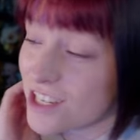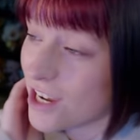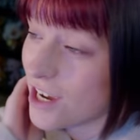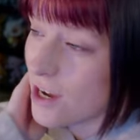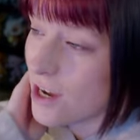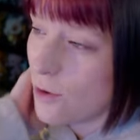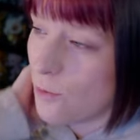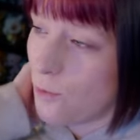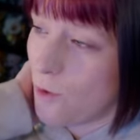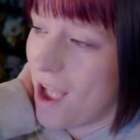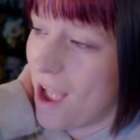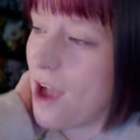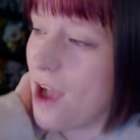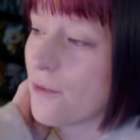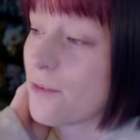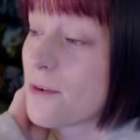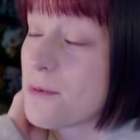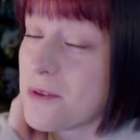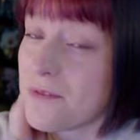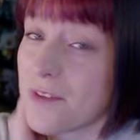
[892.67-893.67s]
Wow,
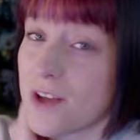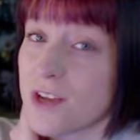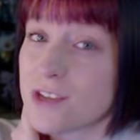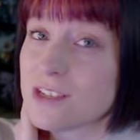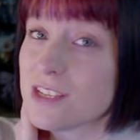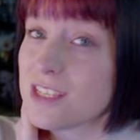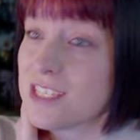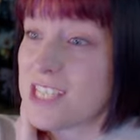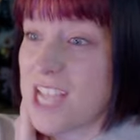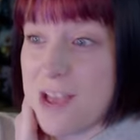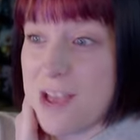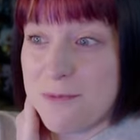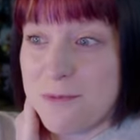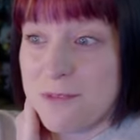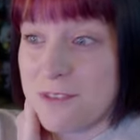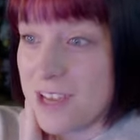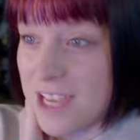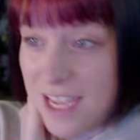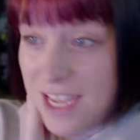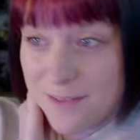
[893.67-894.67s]
from a vocal
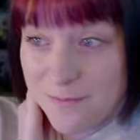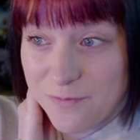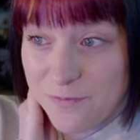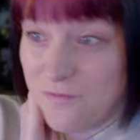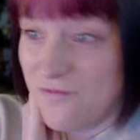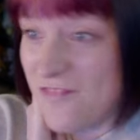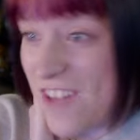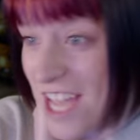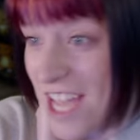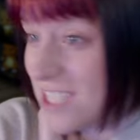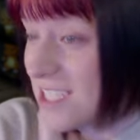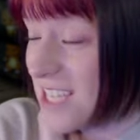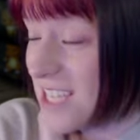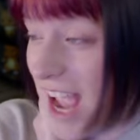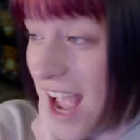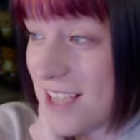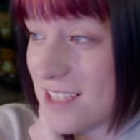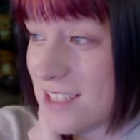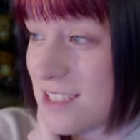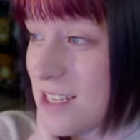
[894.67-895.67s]
standpoint,
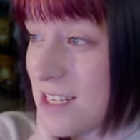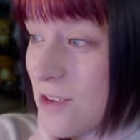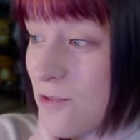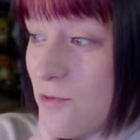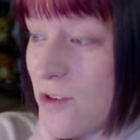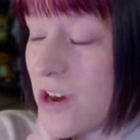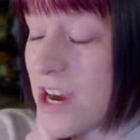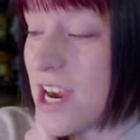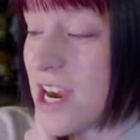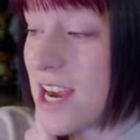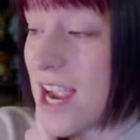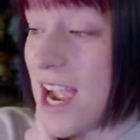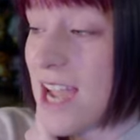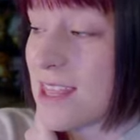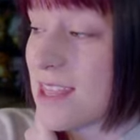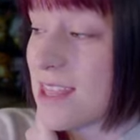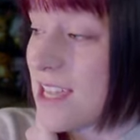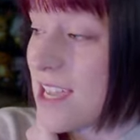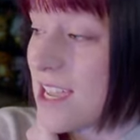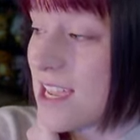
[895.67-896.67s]
fantastic work. I
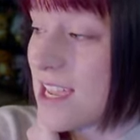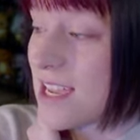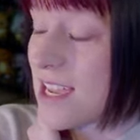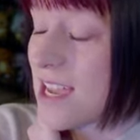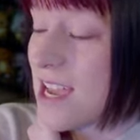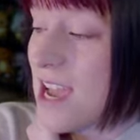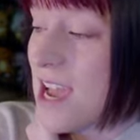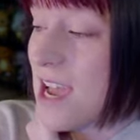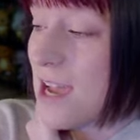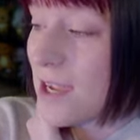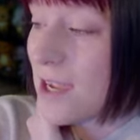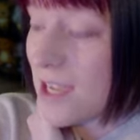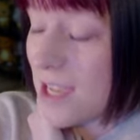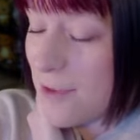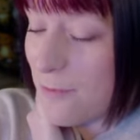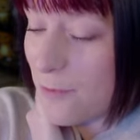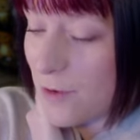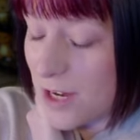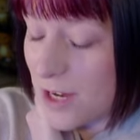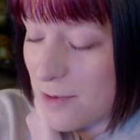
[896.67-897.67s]
think
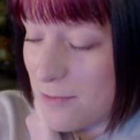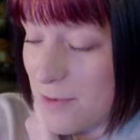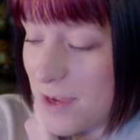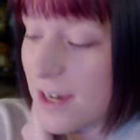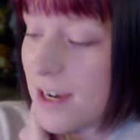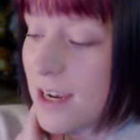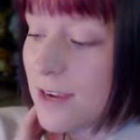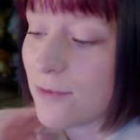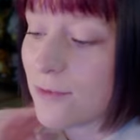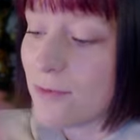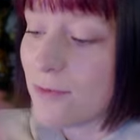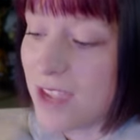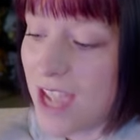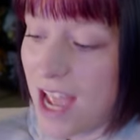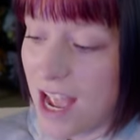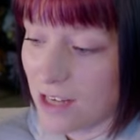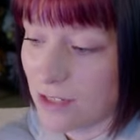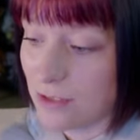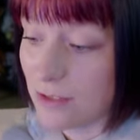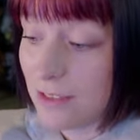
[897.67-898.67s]
if we're comparing from the
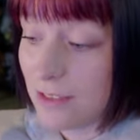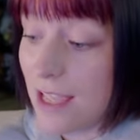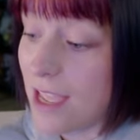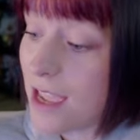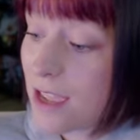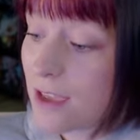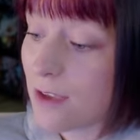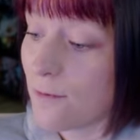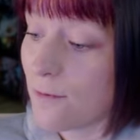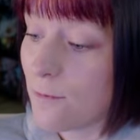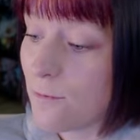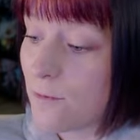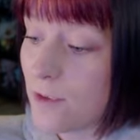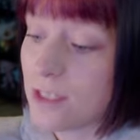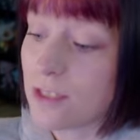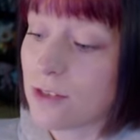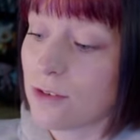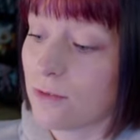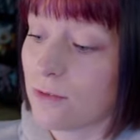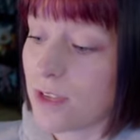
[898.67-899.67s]
actual like
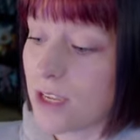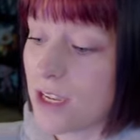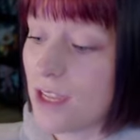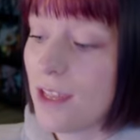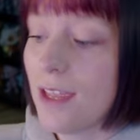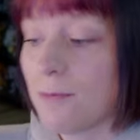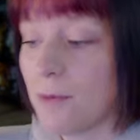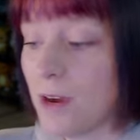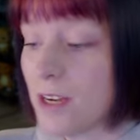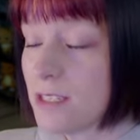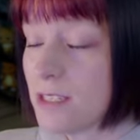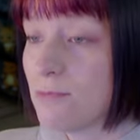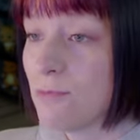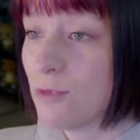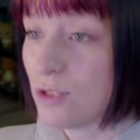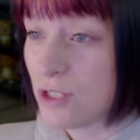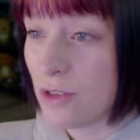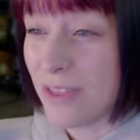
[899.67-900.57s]
physical of the killing parts more so on the